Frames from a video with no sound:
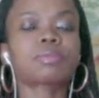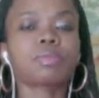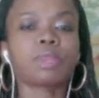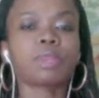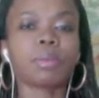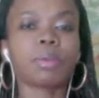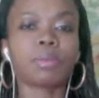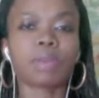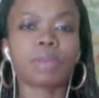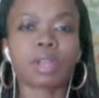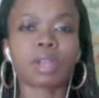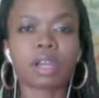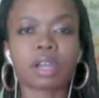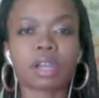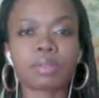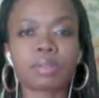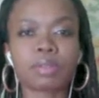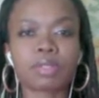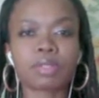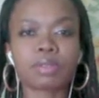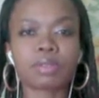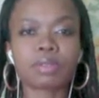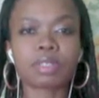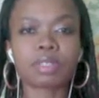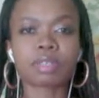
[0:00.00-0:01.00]
We're not going to be
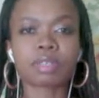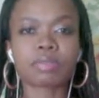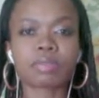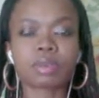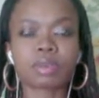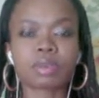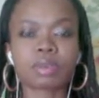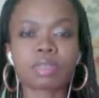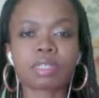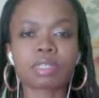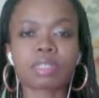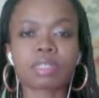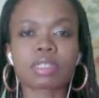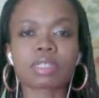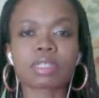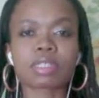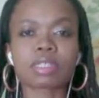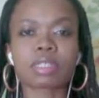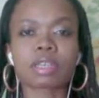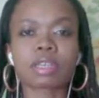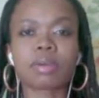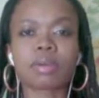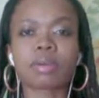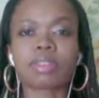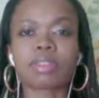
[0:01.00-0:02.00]
using
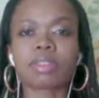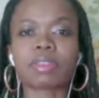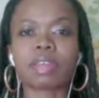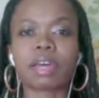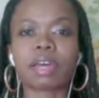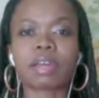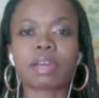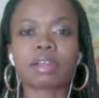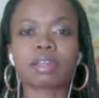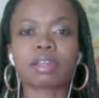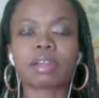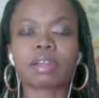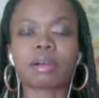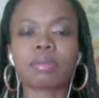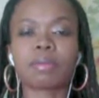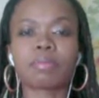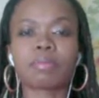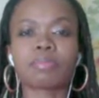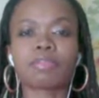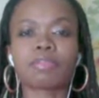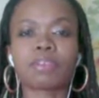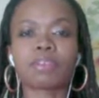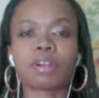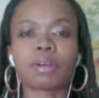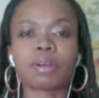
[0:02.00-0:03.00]
roses that come
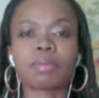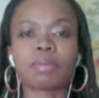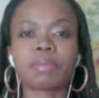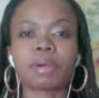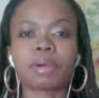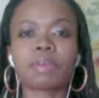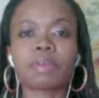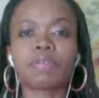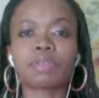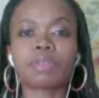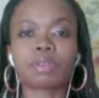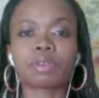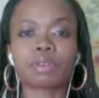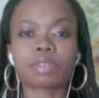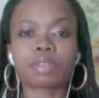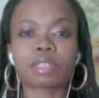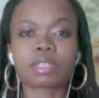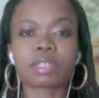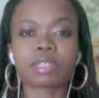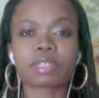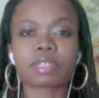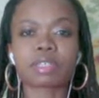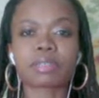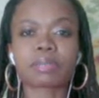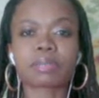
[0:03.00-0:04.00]
from a
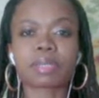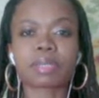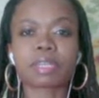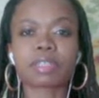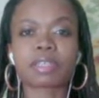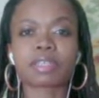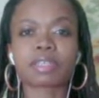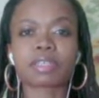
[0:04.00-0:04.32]
florist because